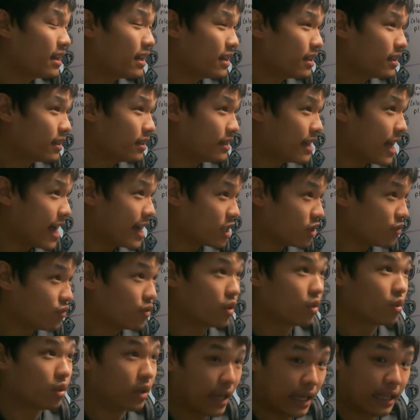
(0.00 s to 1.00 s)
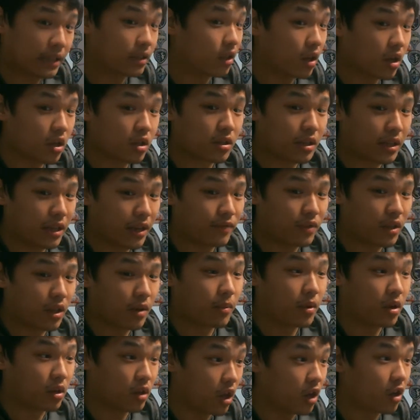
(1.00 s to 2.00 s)
Nashville, it does give them a
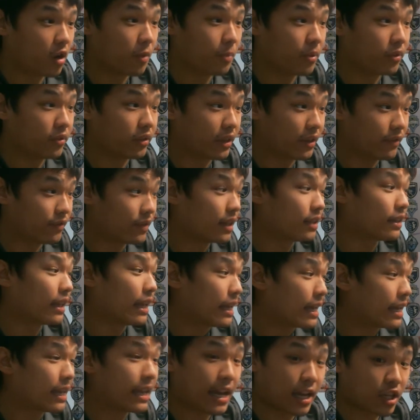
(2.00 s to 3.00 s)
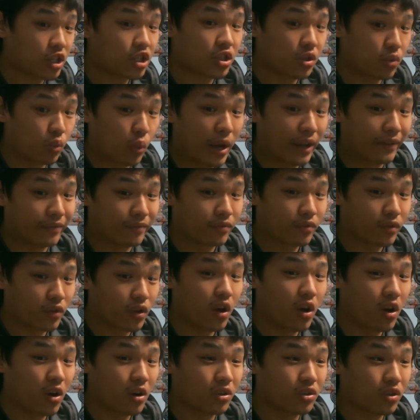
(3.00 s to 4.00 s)
lot of belief that they can actually win
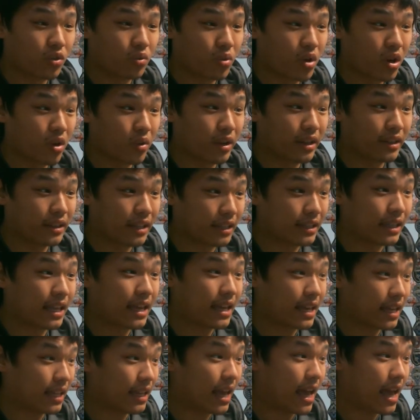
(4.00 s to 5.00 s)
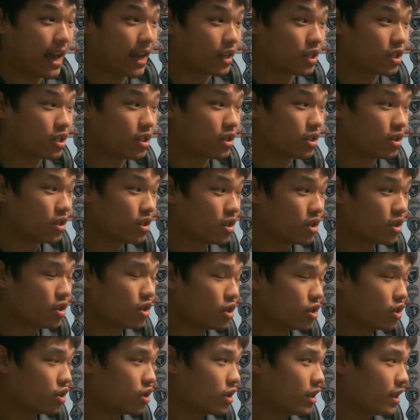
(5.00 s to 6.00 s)
on the road and that they can
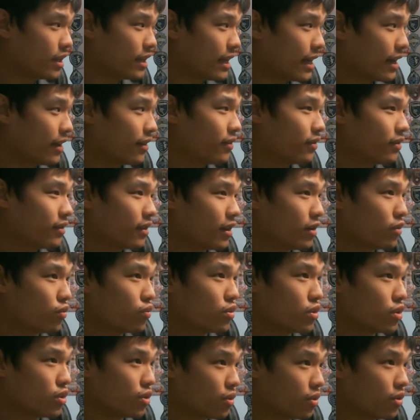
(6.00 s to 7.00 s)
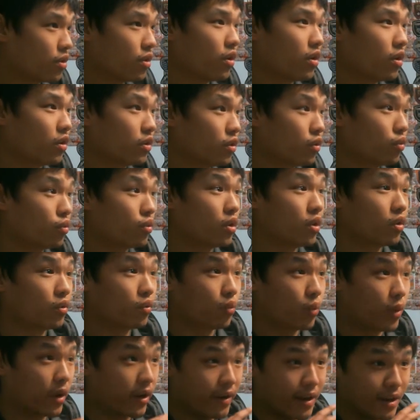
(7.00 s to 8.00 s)
actually get resort on the road,
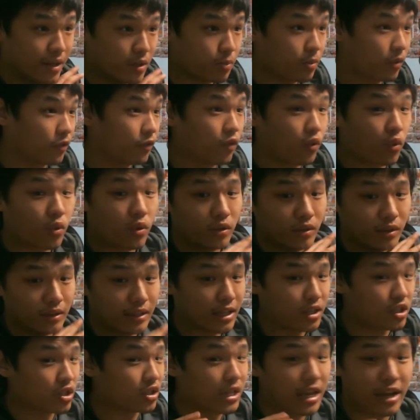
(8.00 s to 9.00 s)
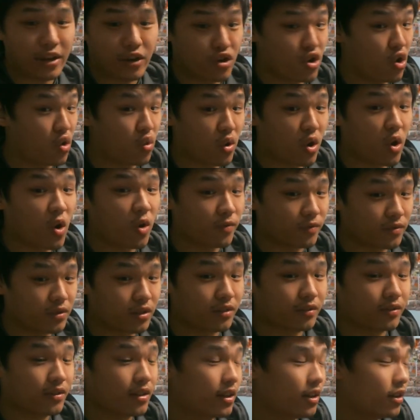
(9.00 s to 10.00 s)
whereas before they just had no confidence
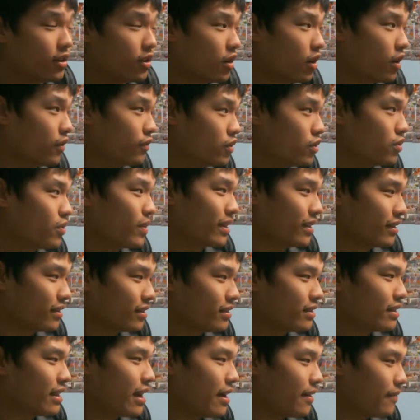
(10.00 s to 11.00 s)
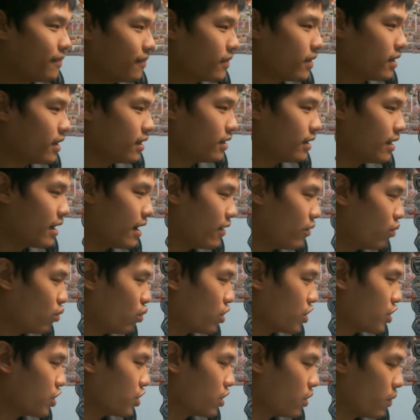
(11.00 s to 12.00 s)
of doing that
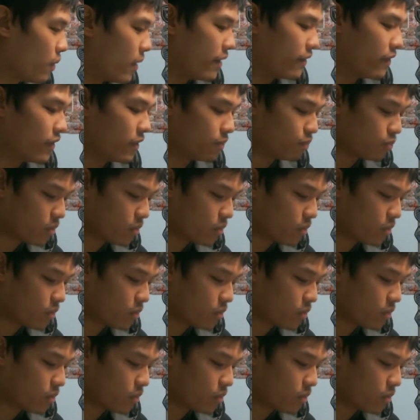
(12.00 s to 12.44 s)
whatsoever.